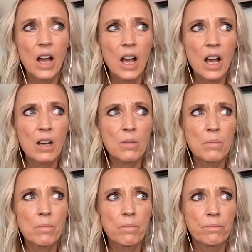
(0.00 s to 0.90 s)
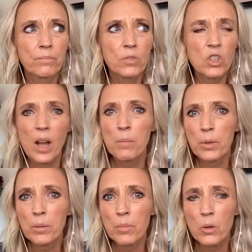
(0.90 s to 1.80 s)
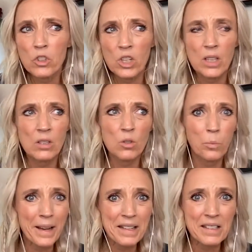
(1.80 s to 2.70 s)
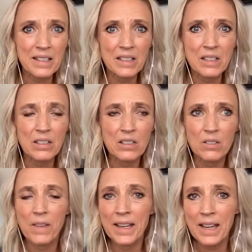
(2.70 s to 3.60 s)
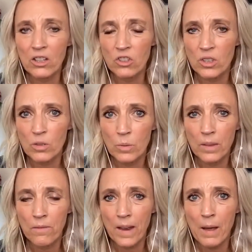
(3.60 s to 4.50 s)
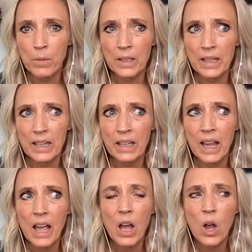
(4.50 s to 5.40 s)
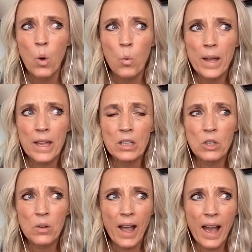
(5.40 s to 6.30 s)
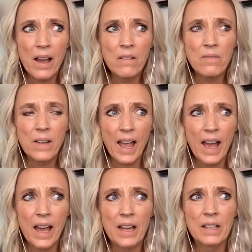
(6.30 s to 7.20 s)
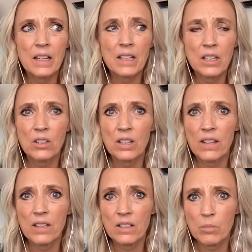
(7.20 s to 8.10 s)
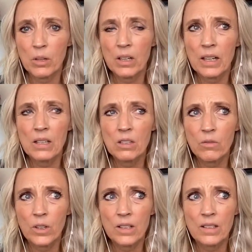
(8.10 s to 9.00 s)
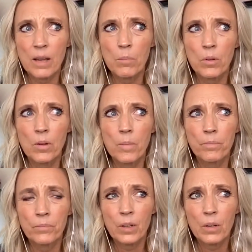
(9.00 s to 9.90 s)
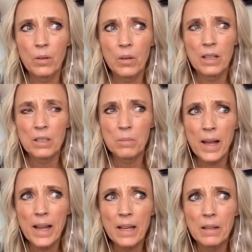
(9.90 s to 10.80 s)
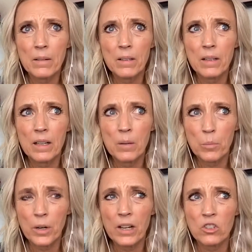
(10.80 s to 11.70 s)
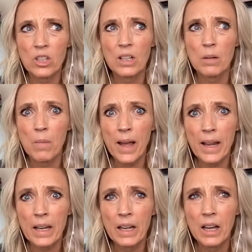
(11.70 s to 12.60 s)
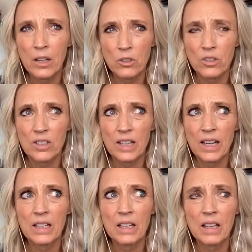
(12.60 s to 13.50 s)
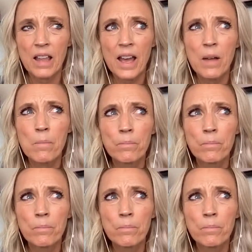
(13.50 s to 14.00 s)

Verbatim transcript: um, job promotions, raises, vacations with the family. When you have had a near death experience, for example, it's my impression and my understanding that